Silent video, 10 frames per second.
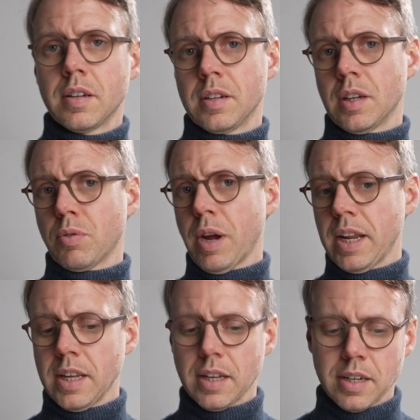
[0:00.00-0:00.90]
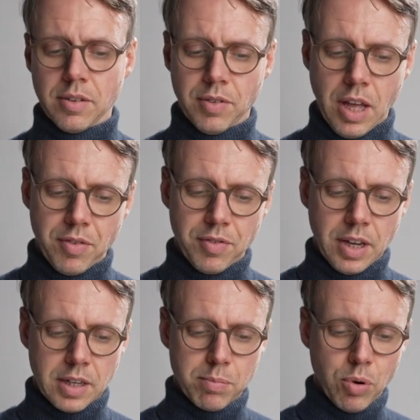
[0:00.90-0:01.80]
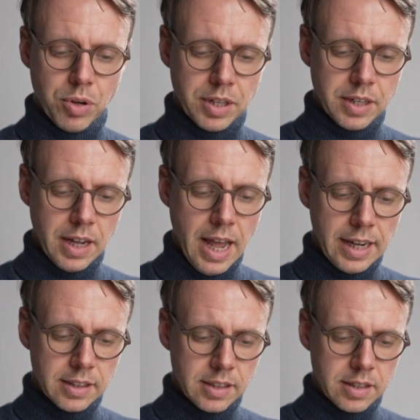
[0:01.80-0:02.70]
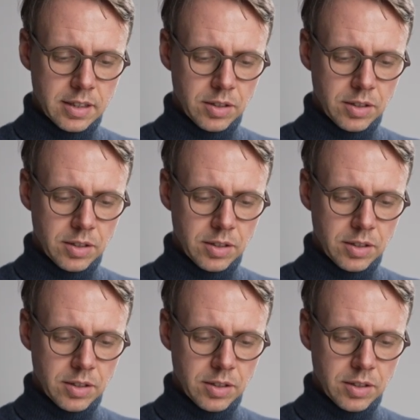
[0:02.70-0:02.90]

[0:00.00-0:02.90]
the gradient of f at the point x.